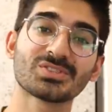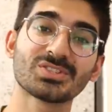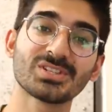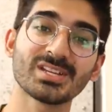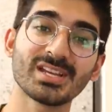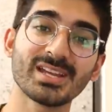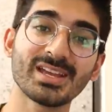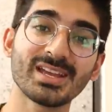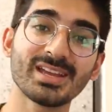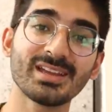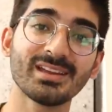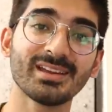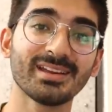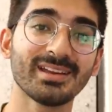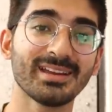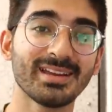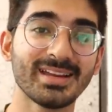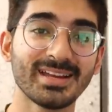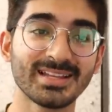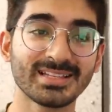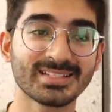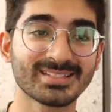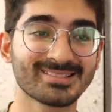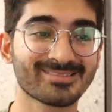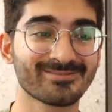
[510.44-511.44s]
she
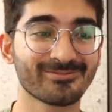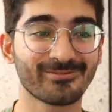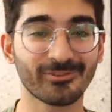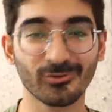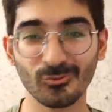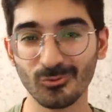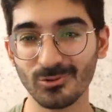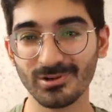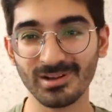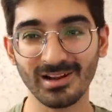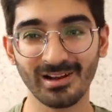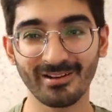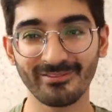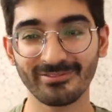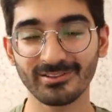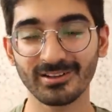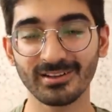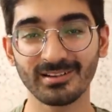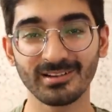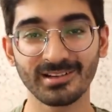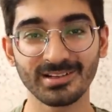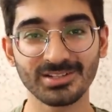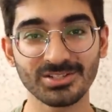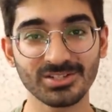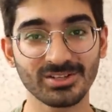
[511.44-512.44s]
eats fruit
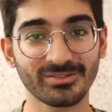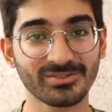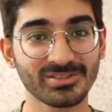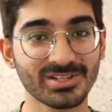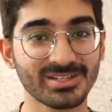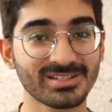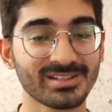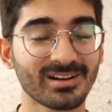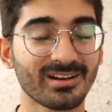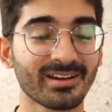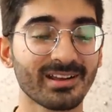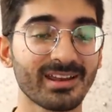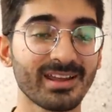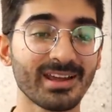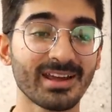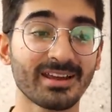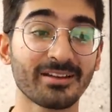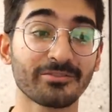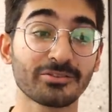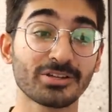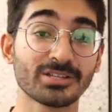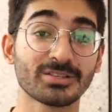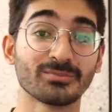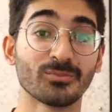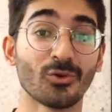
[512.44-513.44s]
after lunch if she's hungry,
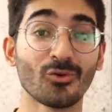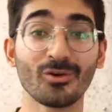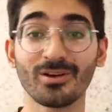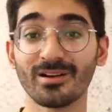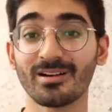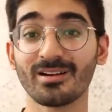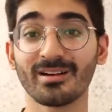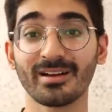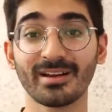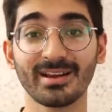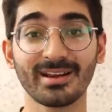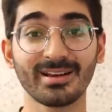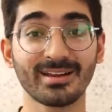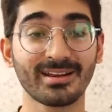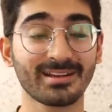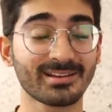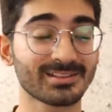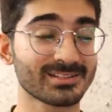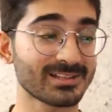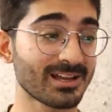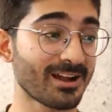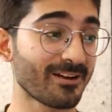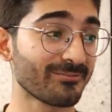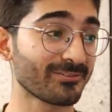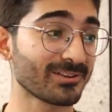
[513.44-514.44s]
and if she's more hungry,
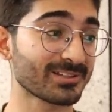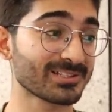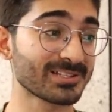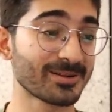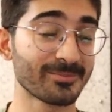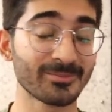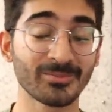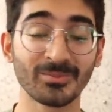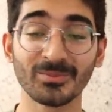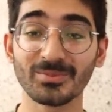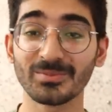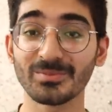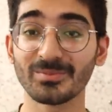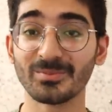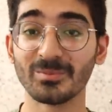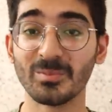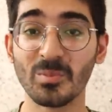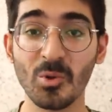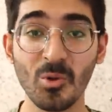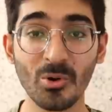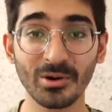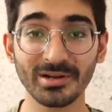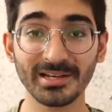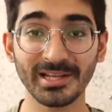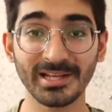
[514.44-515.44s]
like after some
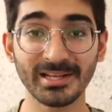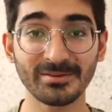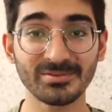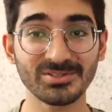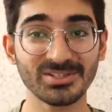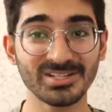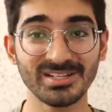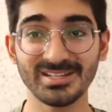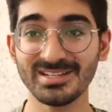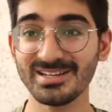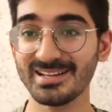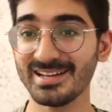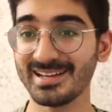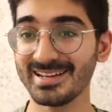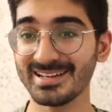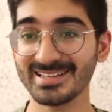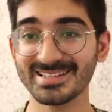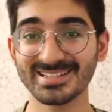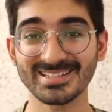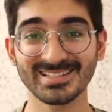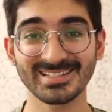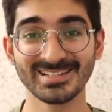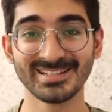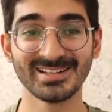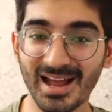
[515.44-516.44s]
more time, she
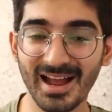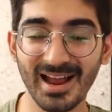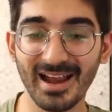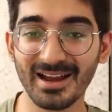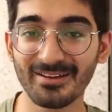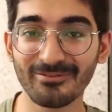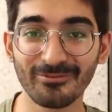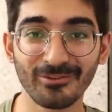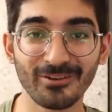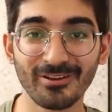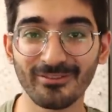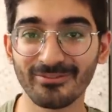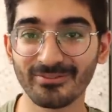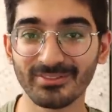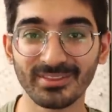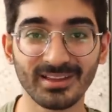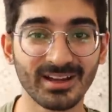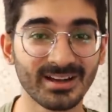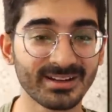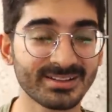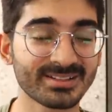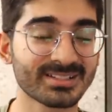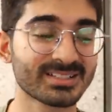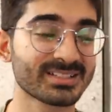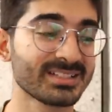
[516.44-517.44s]
eats a handful of
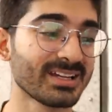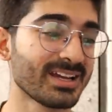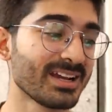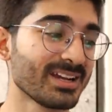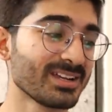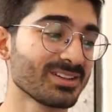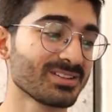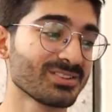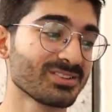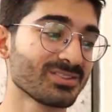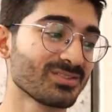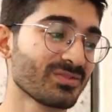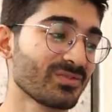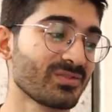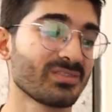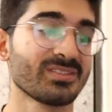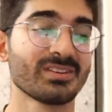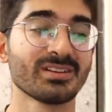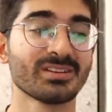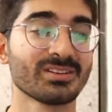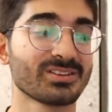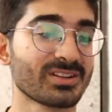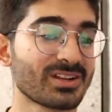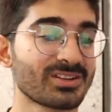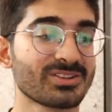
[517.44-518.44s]
nuts, and
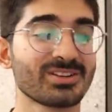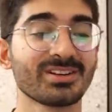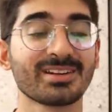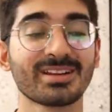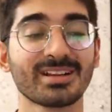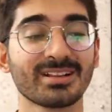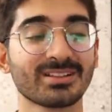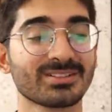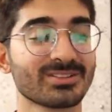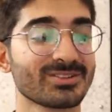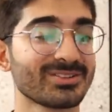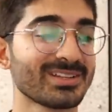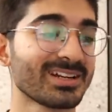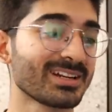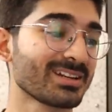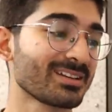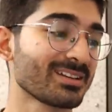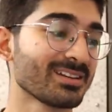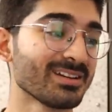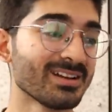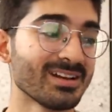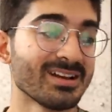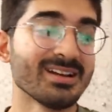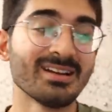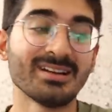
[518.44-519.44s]
like she tells you
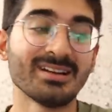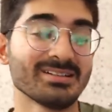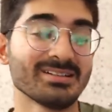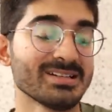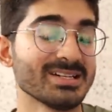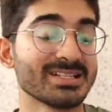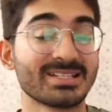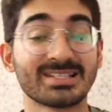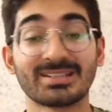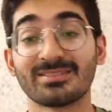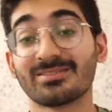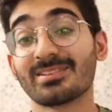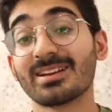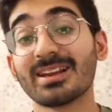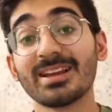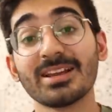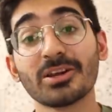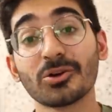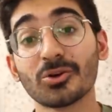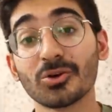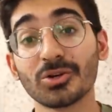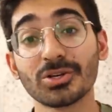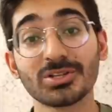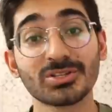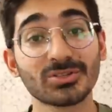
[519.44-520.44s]
that it's a
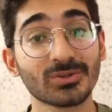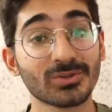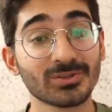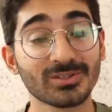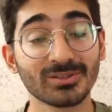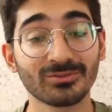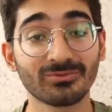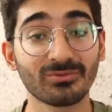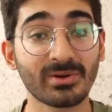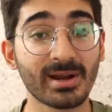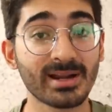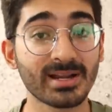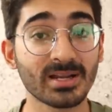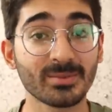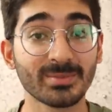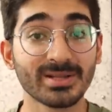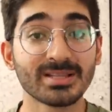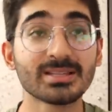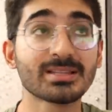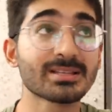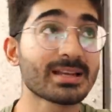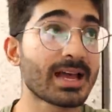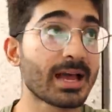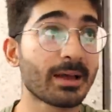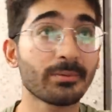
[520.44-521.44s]
really good source of
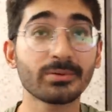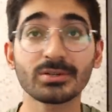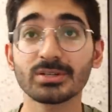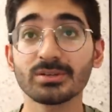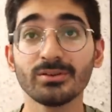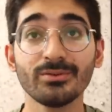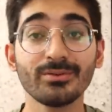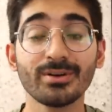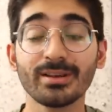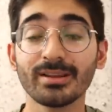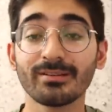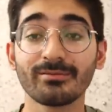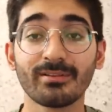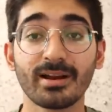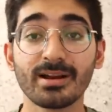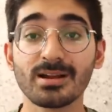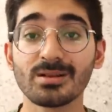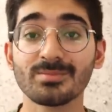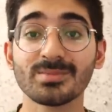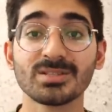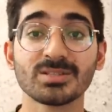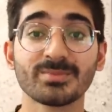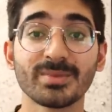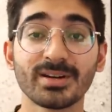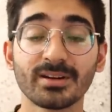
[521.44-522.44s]
vitamins. Absolutely,
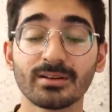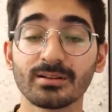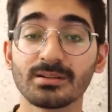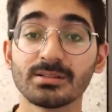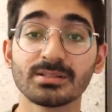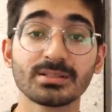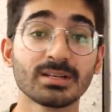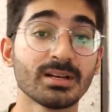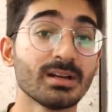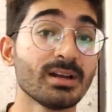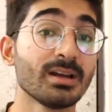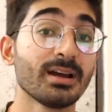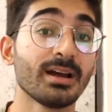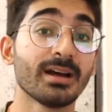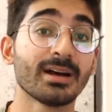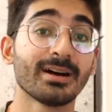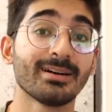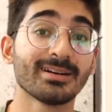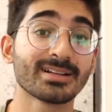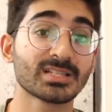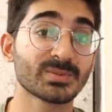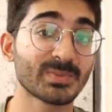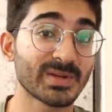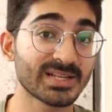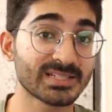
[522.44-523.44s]
vitamins, minerals,
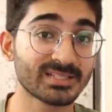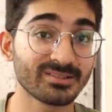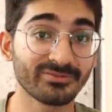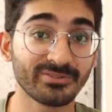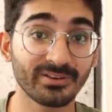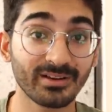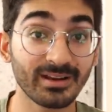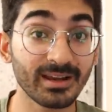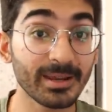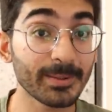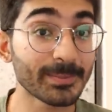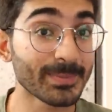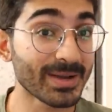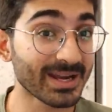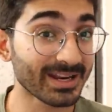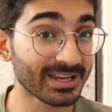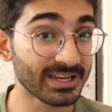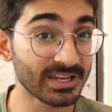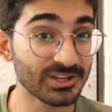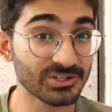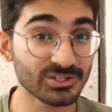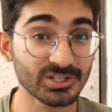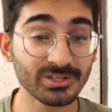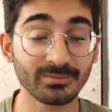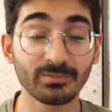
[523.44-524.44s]
specifically
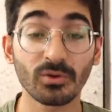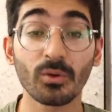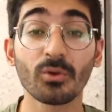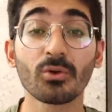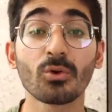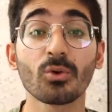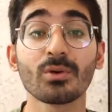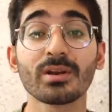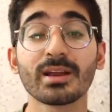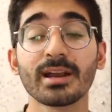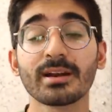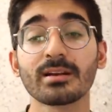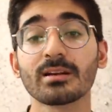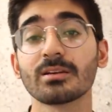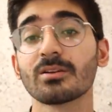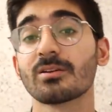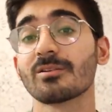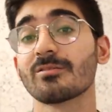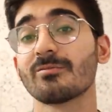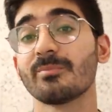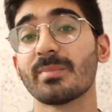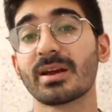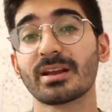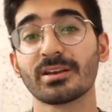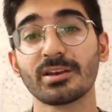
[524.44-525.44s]
magnesium. You don't get a
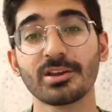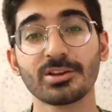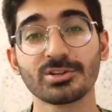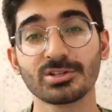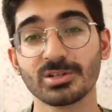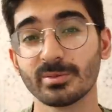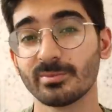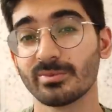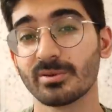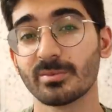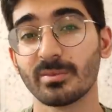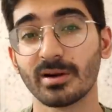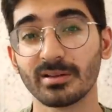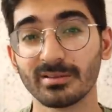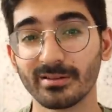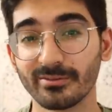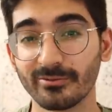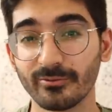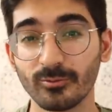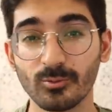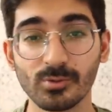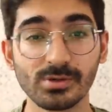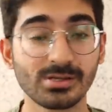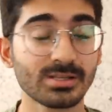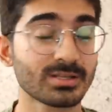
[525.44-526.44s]
lot of magnesium from other
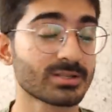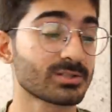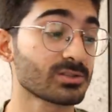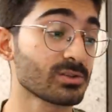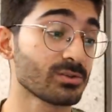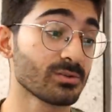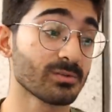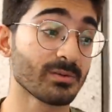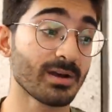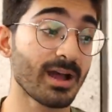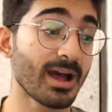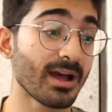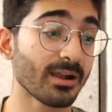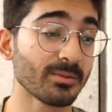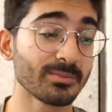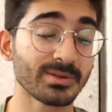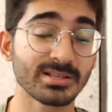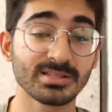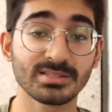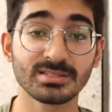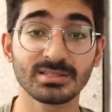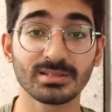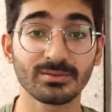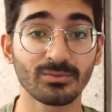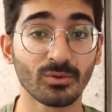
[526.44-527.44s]
foods. So
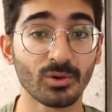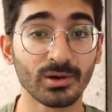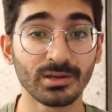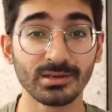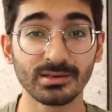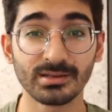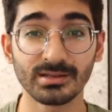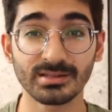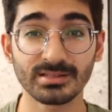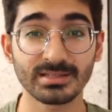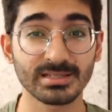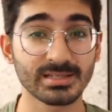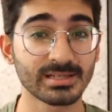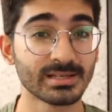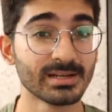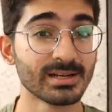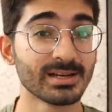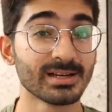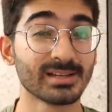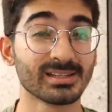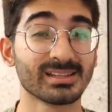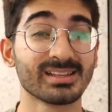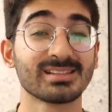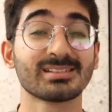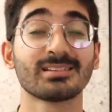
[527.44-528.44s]
almonds, walnuts,
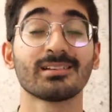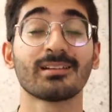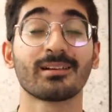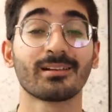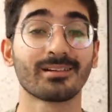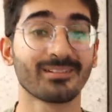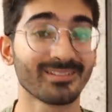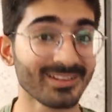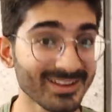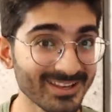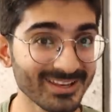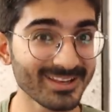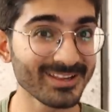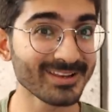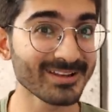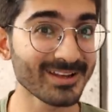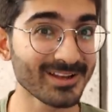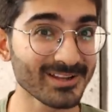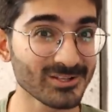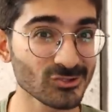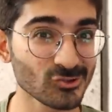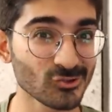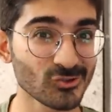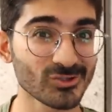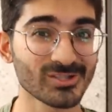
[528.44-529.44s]
these are really
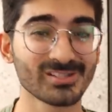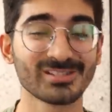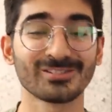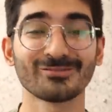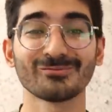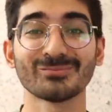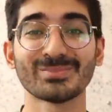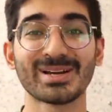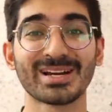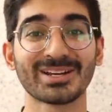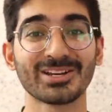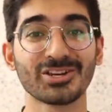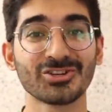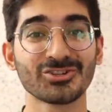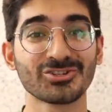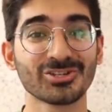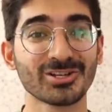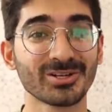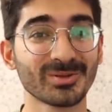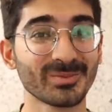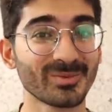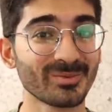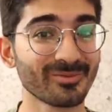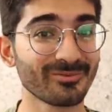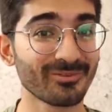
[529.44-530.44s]
nice sources of
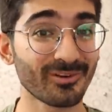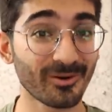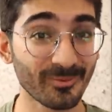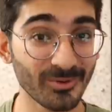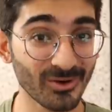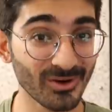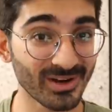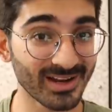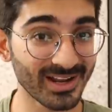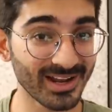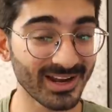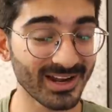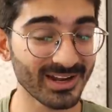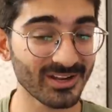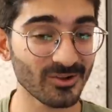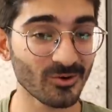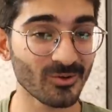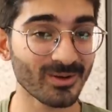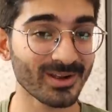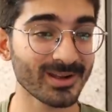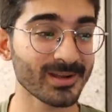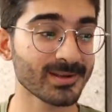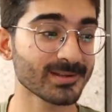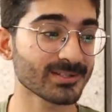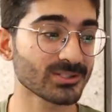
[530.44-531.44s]
magnesium from your diet.
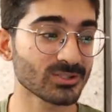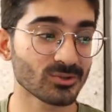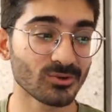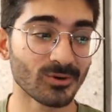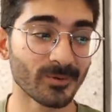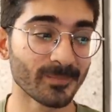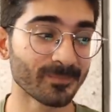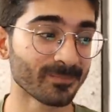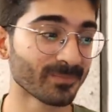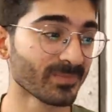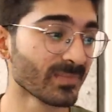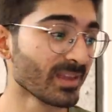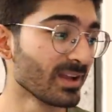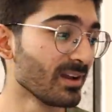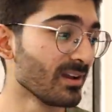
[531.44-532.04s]
Okay, so